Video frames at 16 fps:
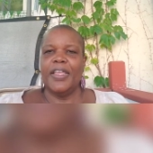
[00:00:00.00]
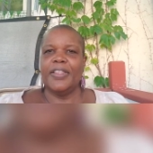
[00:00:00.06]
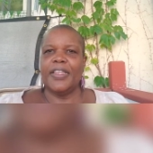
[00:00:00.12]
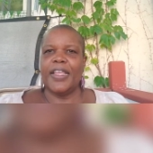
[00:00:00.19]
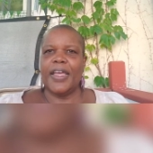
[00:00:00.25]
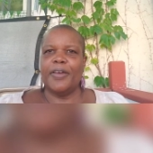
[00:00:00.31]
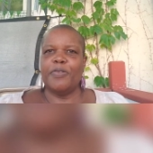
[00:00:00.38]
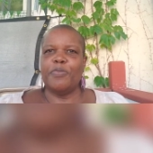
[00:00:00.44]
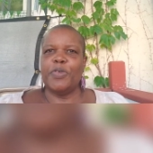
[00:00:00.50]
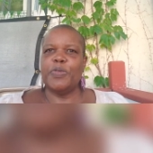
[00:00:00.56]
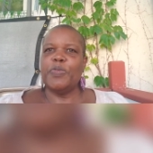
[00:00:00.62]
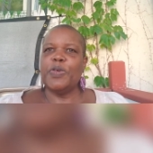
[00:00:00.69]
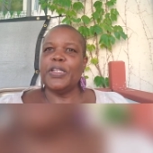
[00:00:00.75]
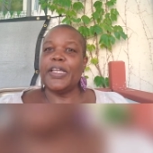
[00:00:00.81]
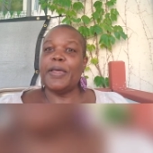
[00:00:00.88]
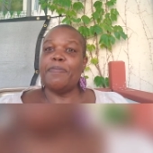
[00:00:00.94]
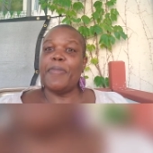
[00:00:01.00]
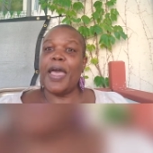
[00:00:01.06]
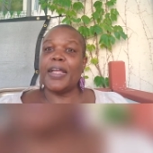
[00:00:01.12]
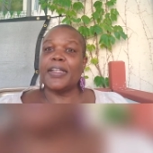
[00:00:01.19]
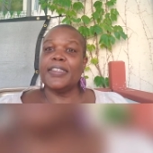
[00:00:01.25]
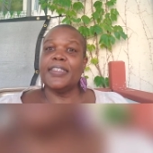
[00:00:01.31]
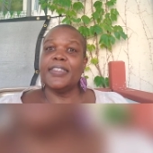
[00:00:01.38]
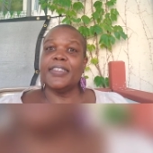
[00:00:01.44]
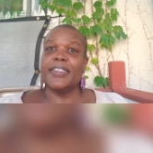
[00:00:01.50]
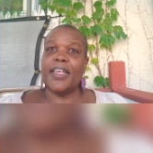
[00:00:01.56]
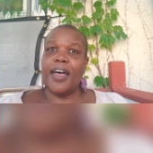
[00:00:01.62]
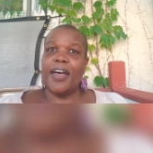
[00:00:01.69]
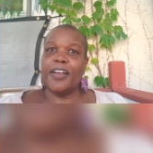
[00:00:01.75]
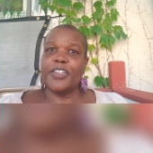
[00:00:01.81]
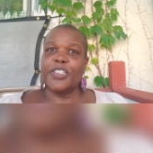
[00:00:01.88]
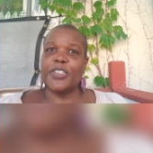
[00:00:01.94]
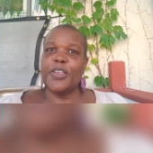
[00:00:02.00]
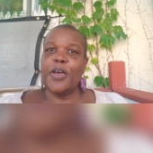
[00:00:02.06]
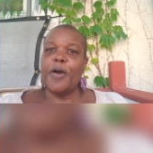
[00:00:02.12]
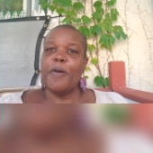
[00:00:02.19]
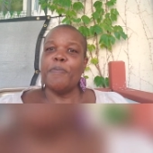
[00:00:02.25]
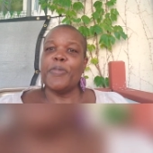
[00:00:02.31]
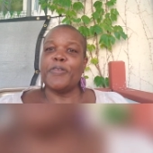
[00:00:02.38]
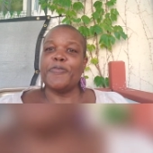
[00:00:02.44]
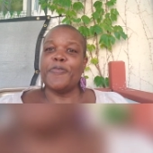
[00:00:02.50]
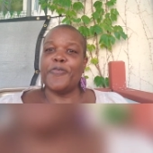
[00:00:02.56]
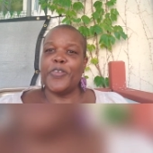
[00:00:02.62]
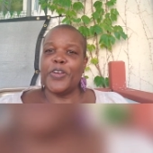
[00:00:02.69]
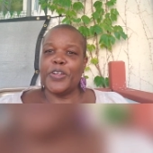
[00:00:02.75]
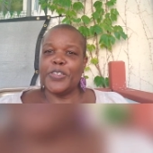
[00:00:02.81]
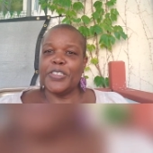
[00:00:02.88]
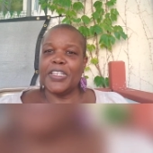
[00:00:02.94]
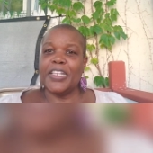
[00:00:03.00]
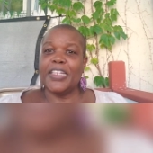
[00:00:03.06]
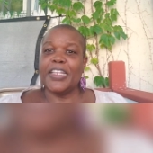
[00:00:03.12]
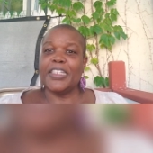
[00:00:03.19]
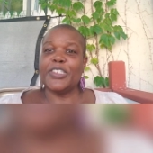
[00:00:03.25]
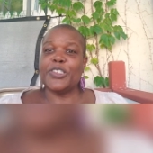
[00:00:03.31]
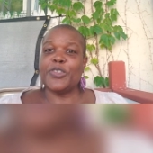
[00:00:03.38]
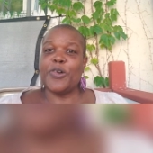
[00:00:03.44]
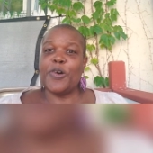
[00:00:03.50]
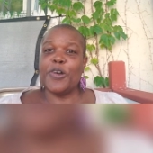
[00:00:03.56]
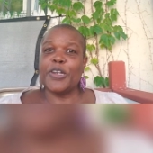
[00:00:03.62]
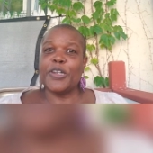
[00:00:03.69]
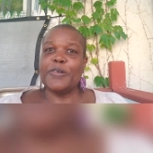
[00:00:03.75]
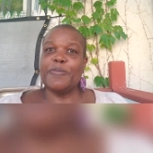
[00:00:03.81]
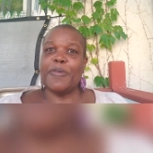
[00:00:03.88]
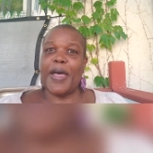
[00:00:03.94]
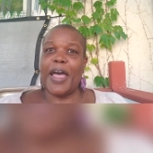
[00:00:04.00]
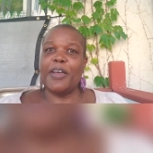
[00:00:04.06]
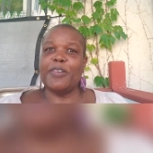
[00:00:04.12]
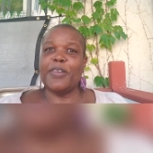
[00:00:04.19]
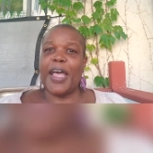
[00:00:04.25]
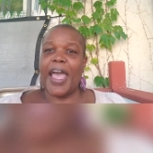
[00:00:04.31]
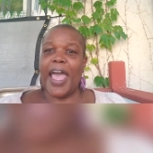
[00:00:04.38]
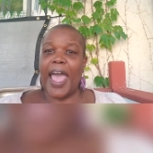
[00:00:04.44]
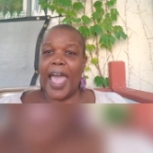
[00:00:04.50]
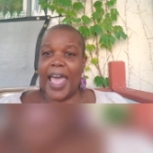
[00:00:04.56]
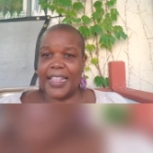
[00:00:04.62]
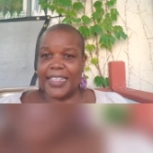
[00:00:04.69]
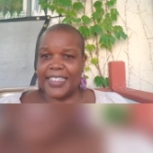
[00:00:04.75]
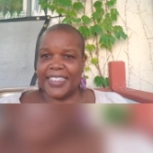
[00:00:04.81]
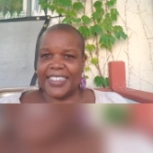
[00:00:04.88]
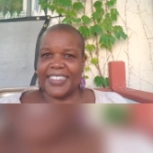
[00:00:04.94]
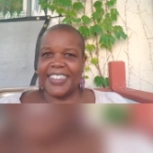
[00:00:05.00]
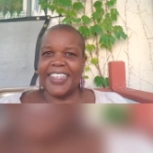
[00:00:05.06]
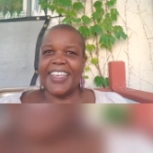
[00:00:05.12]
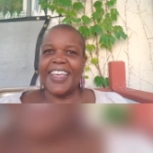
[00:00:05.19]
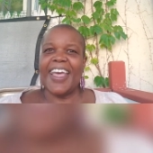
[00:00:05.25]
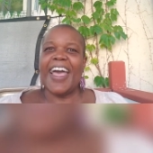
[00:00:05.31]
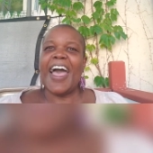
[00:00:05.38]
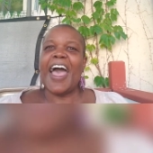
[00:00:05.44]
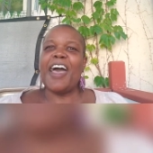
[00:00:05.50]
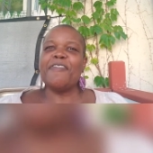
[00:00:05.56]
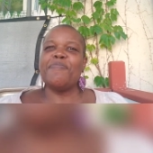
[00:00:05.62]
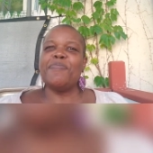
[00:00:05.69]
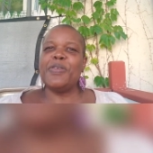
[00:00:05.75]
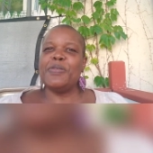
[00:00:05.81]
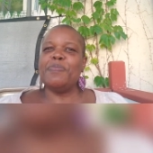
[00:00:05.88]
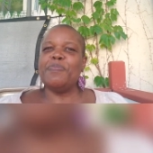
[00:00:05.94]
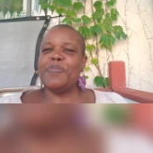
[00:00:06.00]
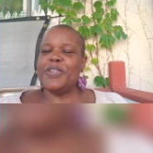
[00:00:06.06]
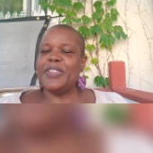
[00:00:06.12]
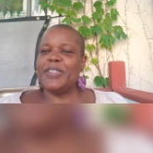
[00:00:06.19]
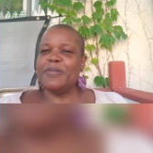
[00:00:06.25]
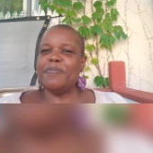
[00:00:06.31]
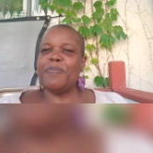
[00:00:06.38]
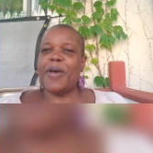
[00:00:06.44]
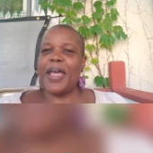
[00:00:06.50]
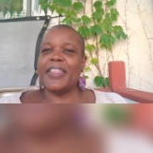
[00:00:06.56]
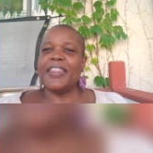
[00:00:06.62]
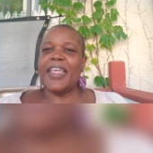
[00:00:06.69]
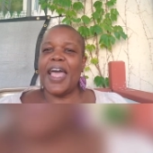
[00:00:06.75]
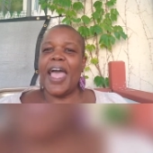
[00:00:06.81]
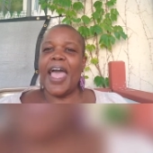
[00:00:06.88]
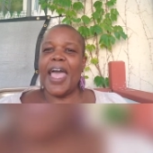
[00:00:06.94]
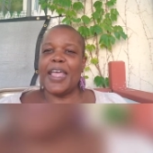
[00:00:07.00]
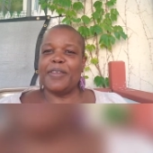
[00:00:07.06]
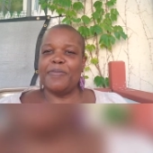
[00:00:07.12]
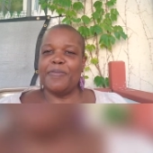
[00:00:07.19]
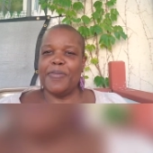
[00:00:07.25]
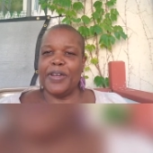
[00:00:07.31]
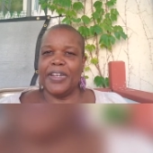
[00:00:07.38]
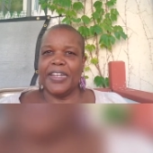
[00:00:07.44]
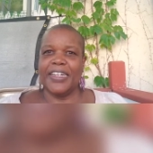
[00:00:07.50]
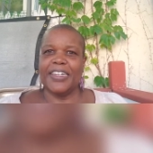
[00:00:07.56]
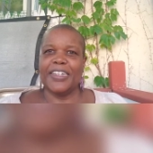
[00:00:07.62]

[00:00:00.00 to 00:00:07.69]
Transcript: Now, we will get back to socks, but first, let's talk about hats. I've been bitten by the hat bug.